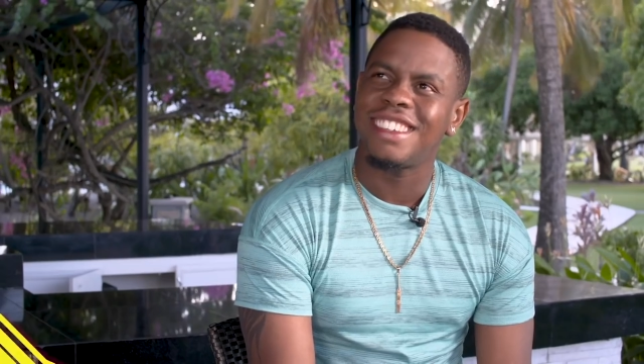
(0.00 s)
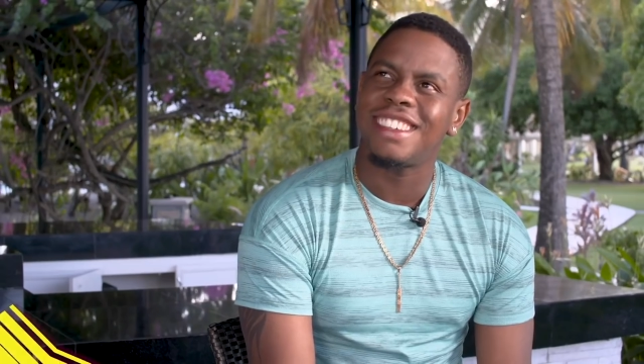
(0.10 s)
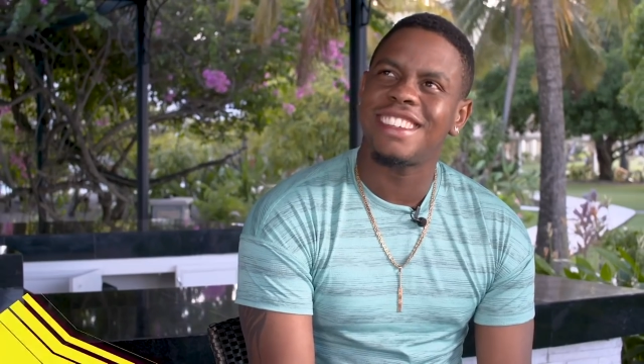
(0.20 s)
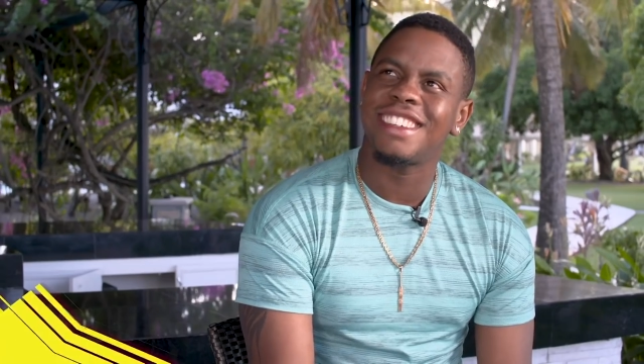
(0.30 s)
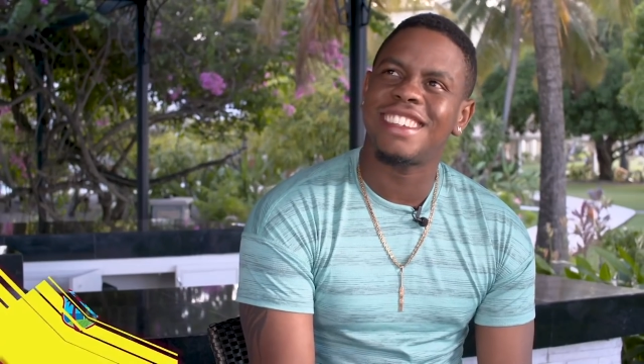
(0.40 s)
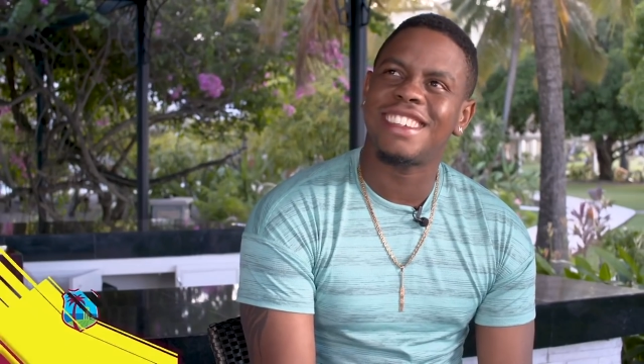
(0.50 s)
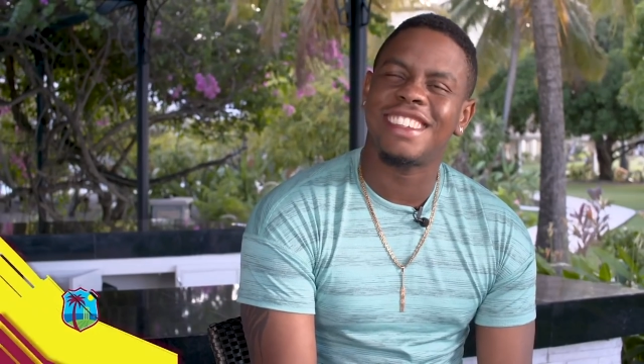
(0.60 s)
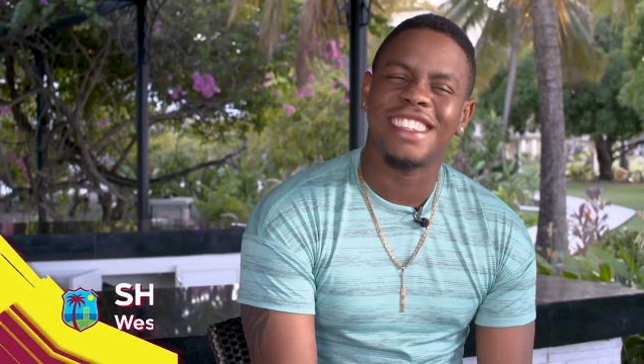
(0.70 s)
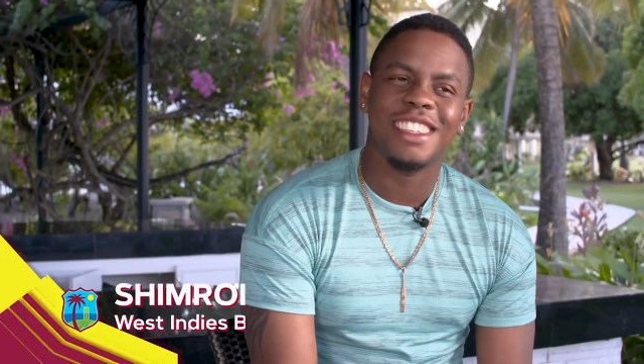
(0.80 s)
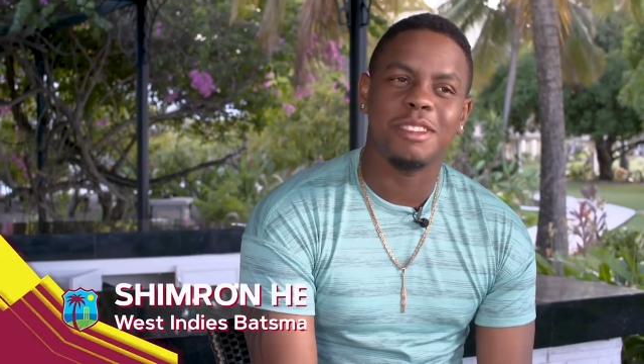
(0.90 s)

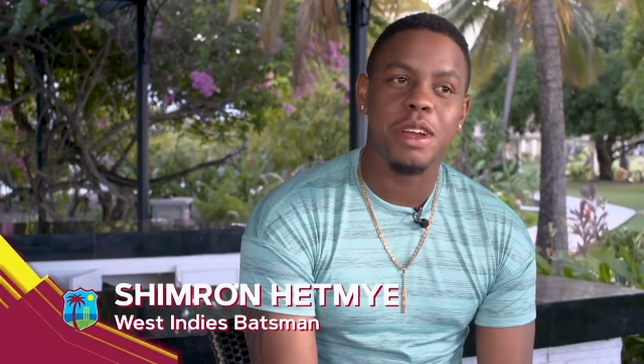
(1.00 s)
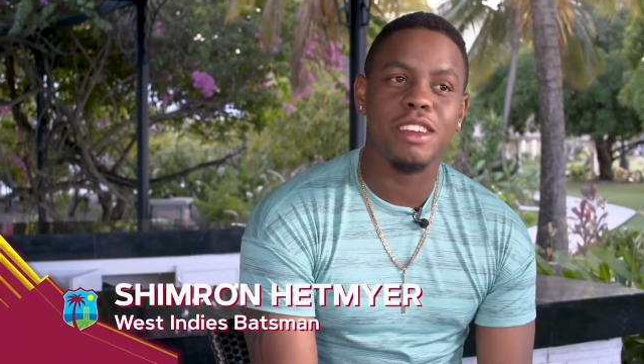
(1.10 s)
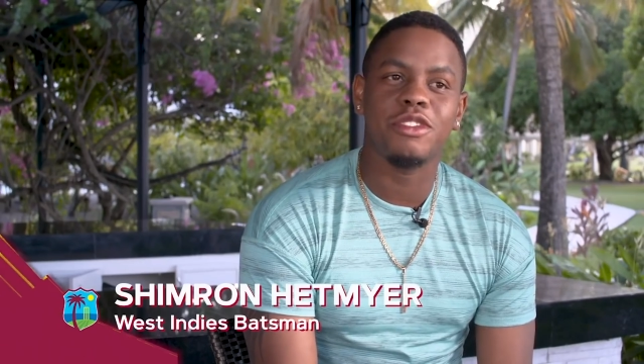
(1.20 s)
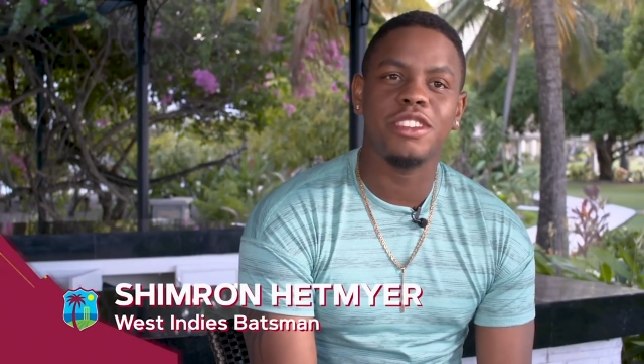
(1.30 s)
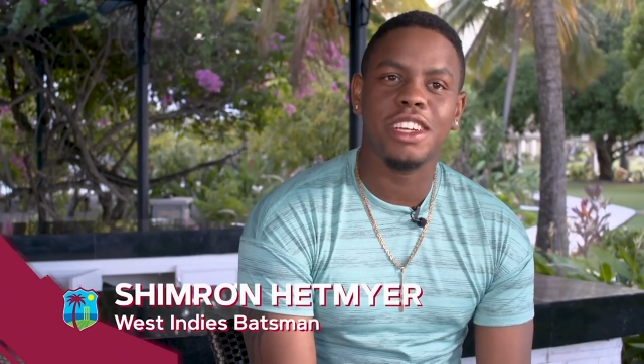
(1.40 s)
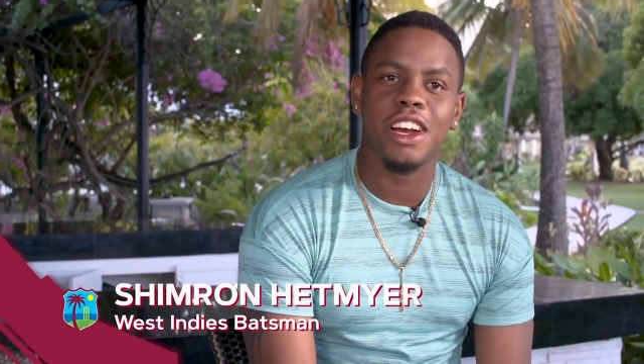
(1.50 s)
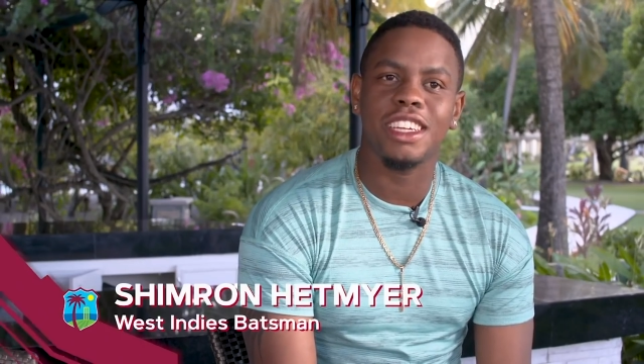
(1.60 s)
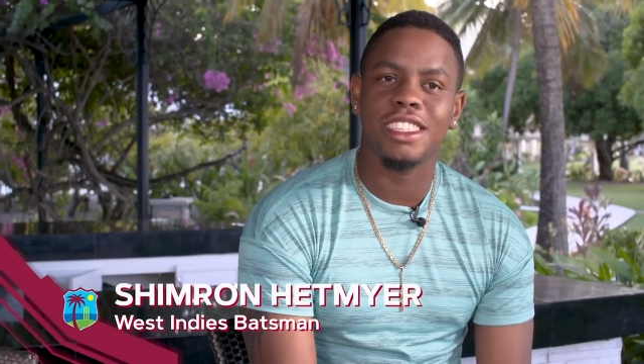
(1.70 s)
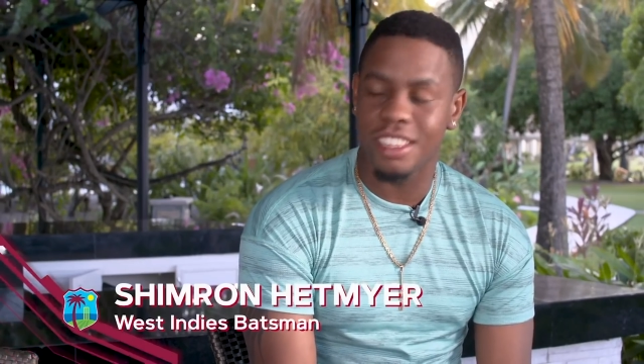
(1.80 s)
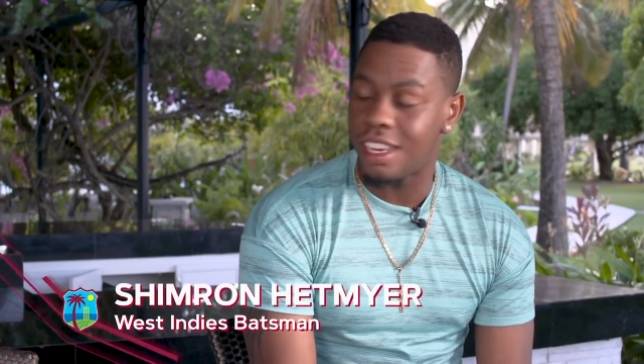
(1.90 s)
Uh, when the field
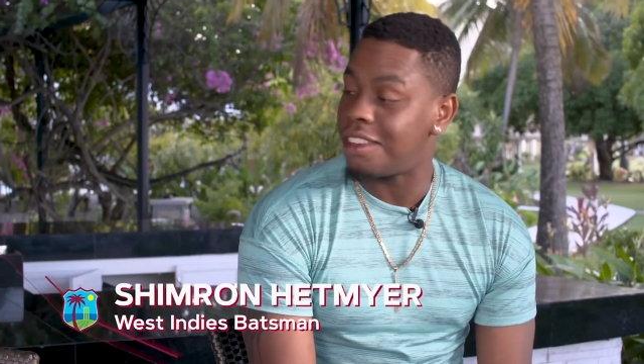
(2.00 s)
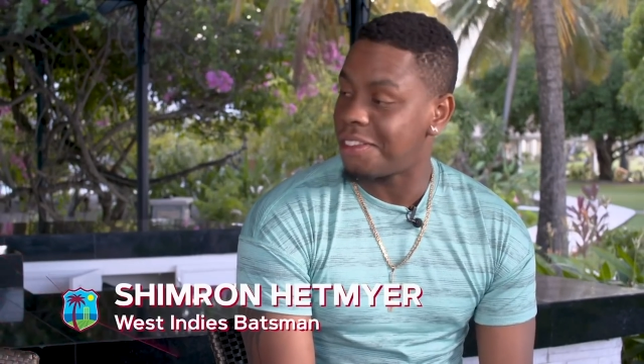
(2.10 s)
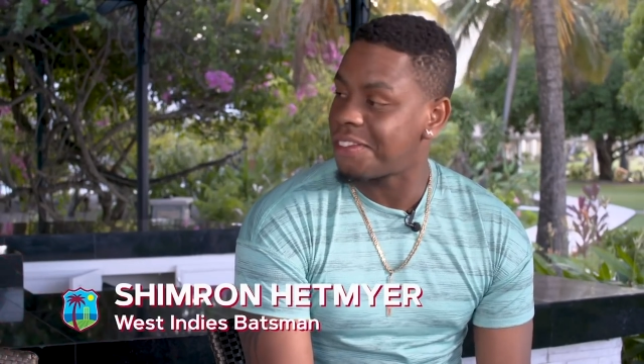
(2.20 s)
got in, yeah,